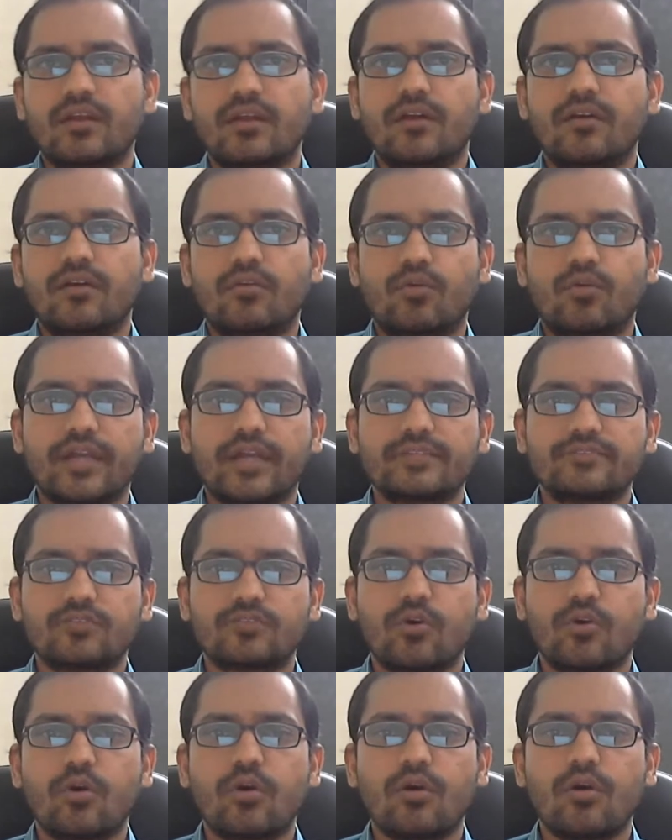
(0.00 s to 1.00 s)
Right,
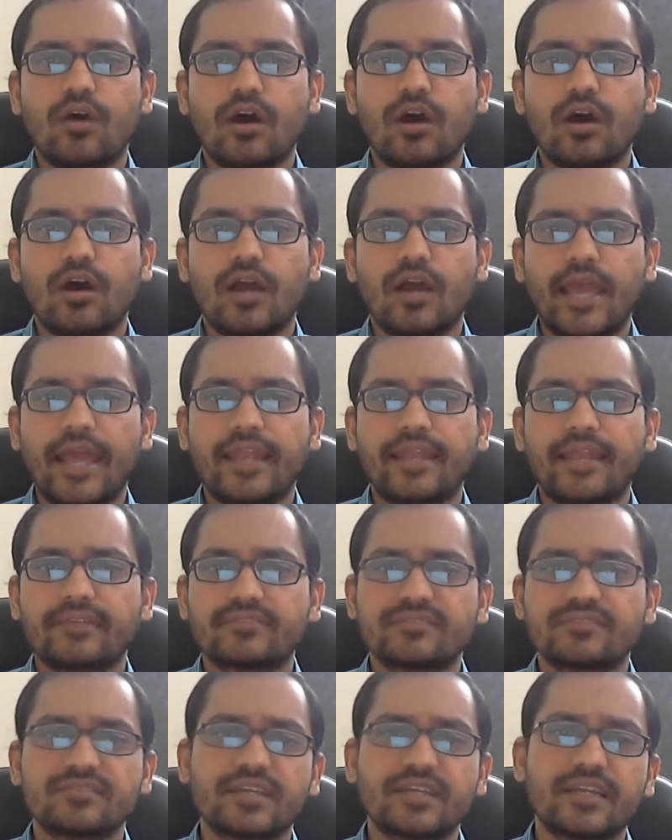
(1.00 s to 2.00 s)
so, and as
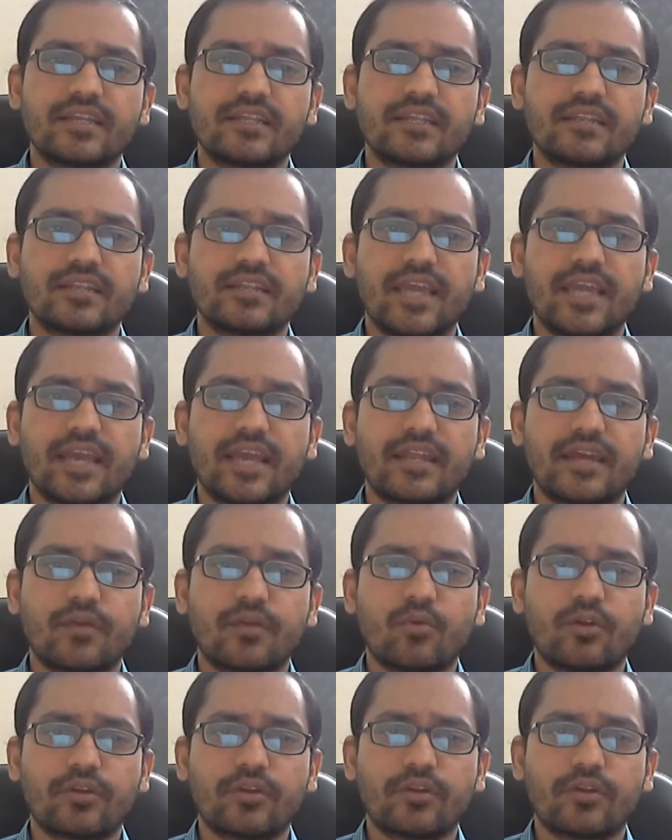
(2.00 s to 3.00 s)
I said, in the end, I
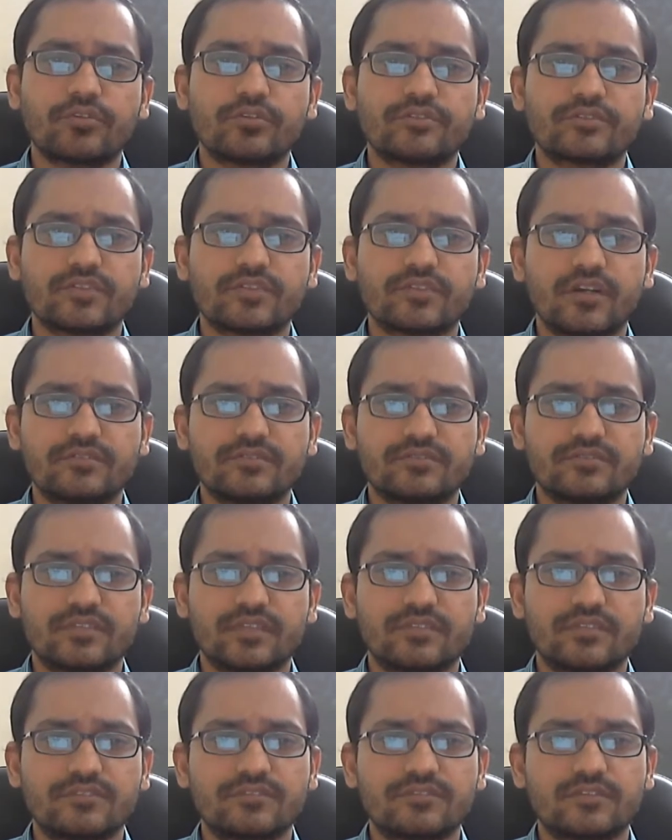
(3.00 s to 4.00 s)
wanted to discuss
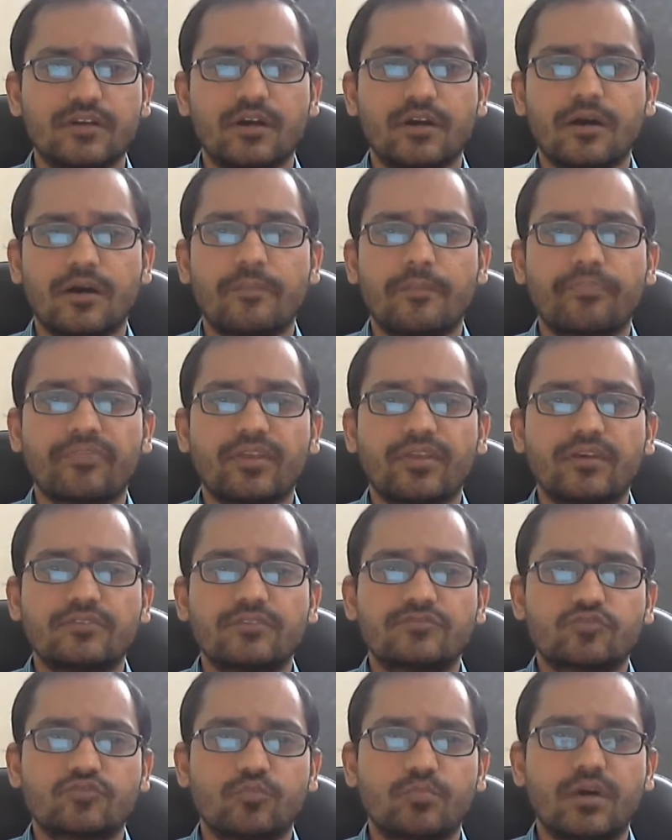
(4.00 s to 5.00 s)
this Subba
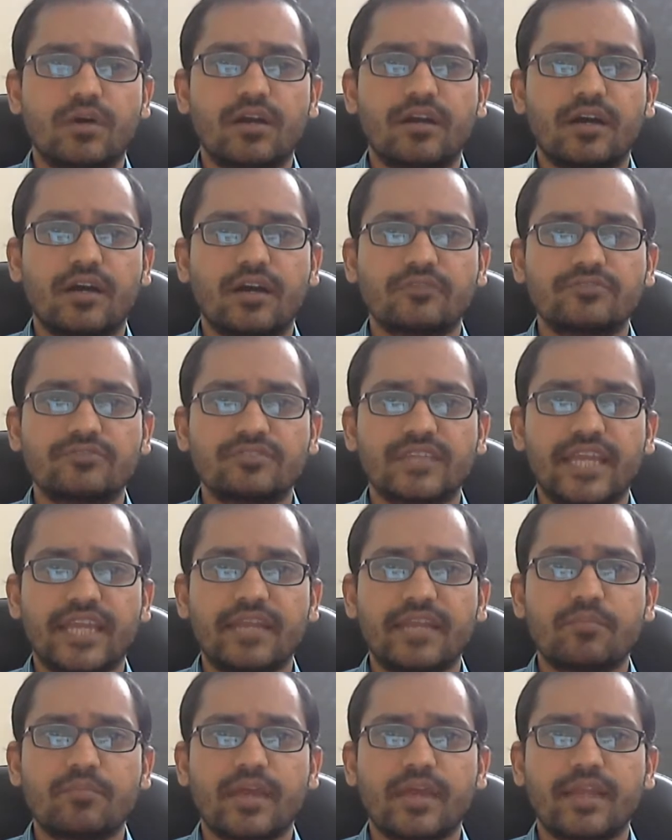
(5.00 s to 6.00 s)
Rao's
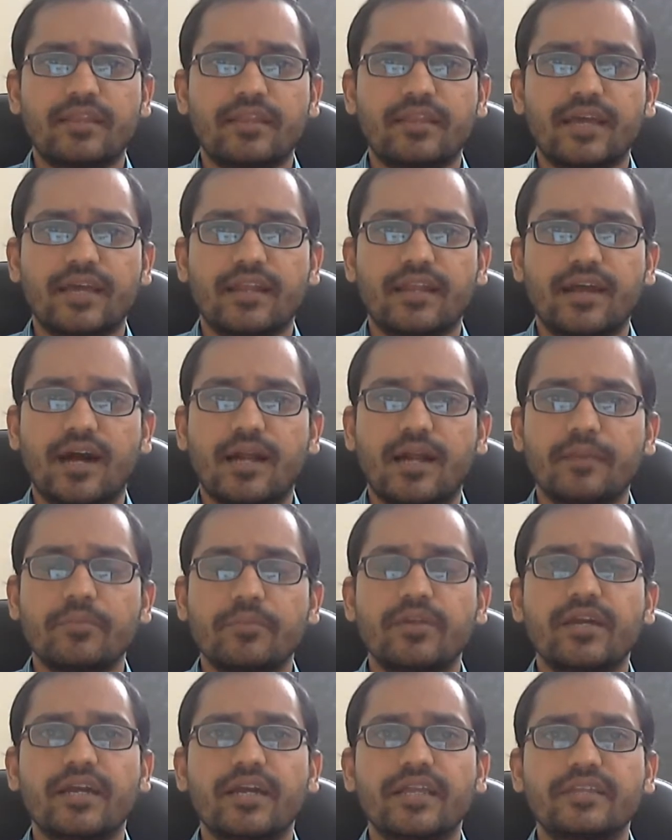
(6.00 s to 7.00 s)
statement that
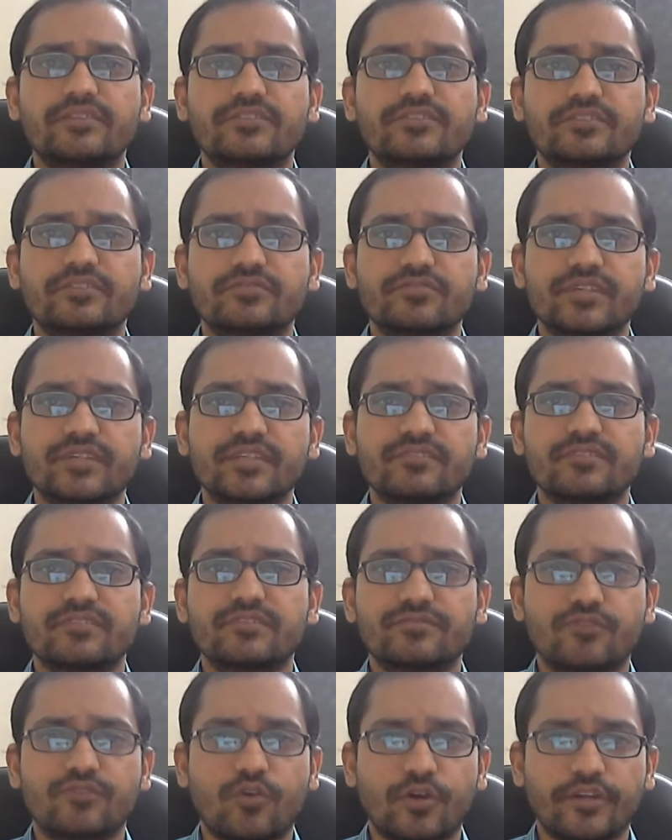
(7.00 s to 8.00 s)
RBI intervenes in
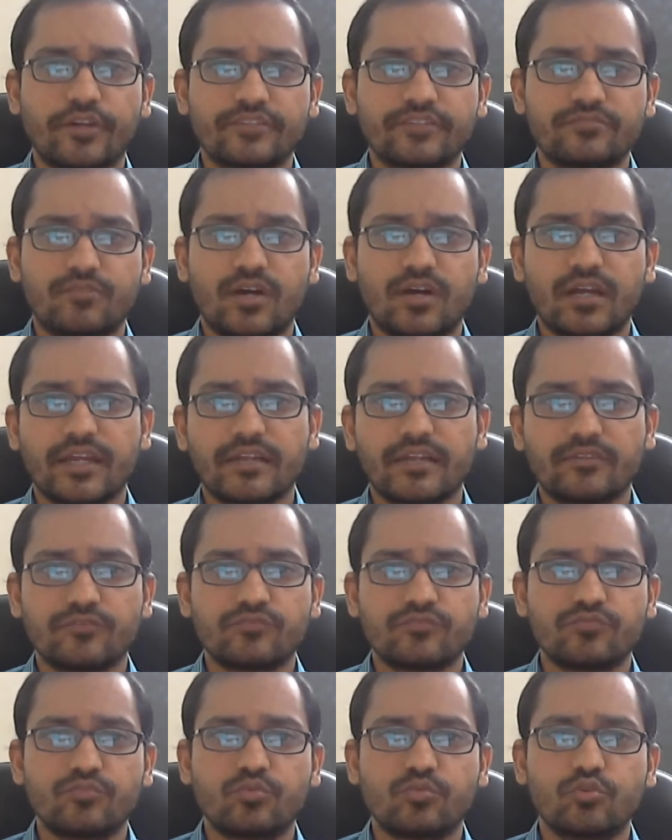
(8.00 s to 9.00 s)
forex market to
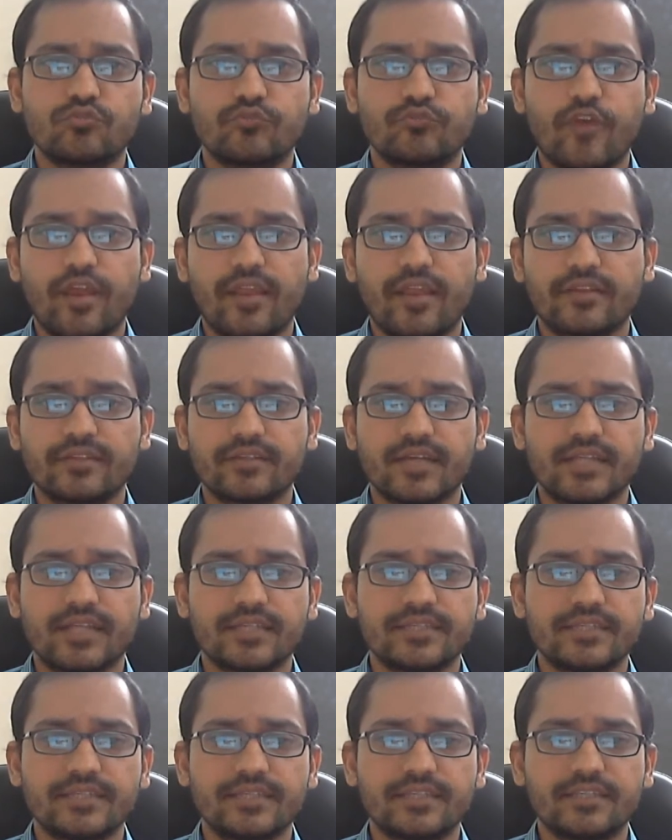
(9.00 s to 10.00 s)
smooth
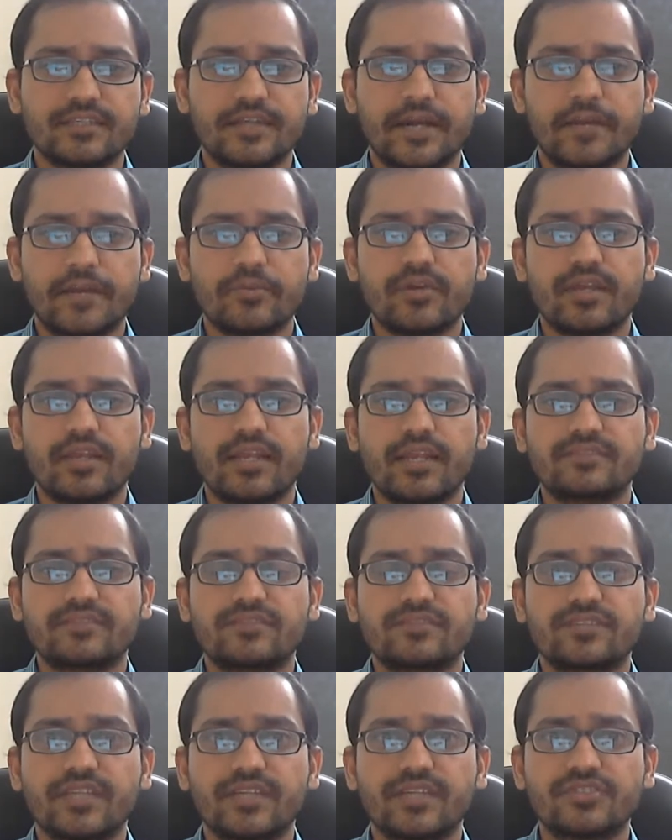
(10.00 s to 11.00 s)
volatility. The RBI lets
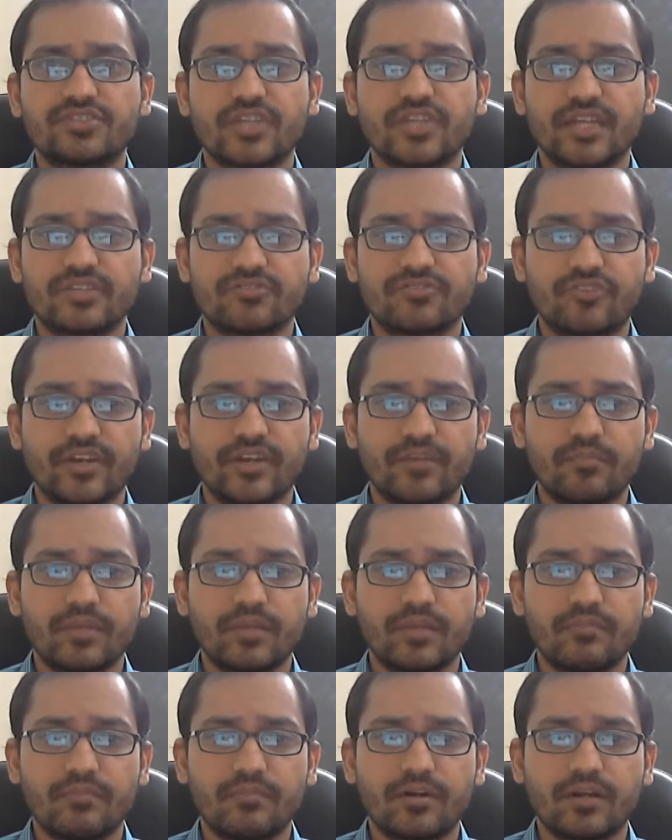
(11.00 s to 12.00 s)
the exchange rate
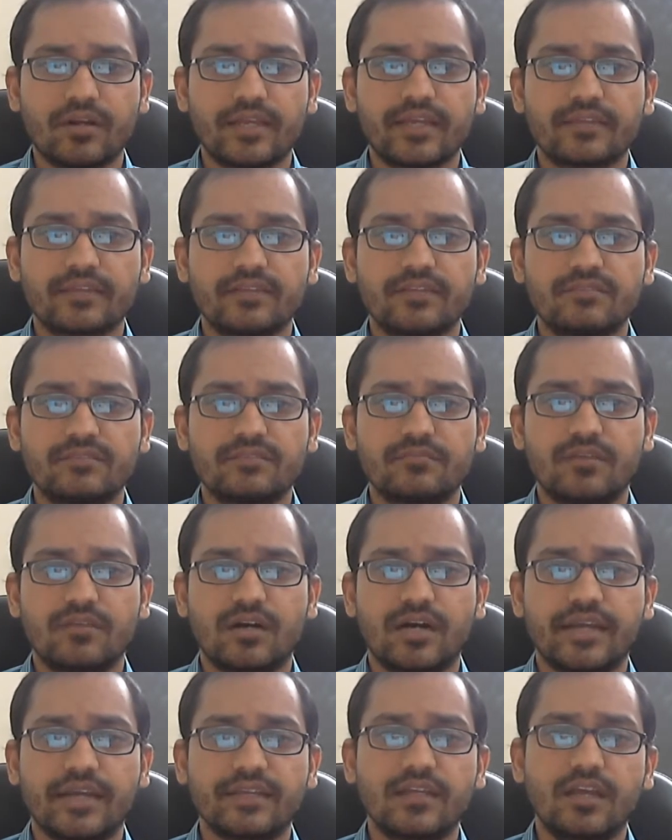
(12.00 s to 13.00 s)
be market
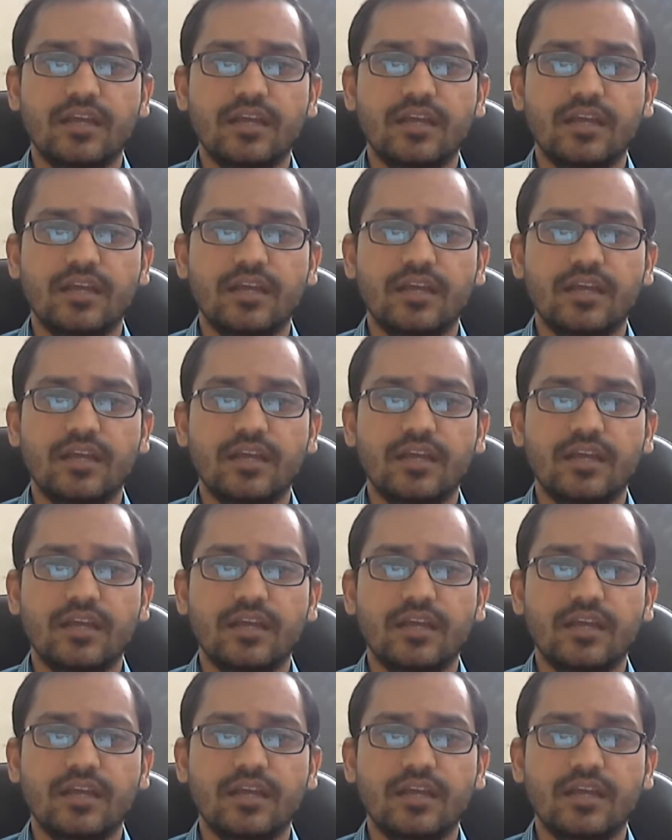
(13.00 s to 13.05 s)
determined,